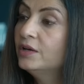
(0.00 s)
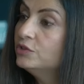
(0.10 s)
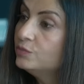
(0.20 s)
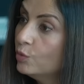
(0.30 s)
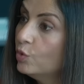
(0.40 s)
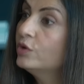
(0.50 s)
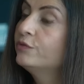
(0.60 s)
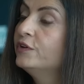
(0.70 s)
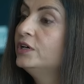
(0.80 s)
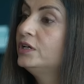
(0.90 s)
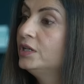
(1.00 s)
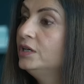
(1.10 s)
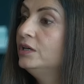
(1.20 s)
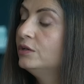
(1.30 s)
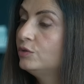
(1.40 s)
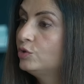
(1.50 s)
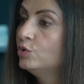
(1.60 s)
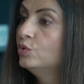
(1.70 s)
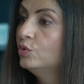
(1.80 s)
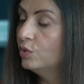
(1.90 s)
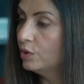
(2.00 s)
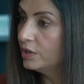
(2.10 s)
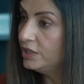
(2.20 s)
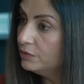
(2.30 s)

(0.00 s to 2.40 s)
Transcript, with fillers: there was more affinity to uh,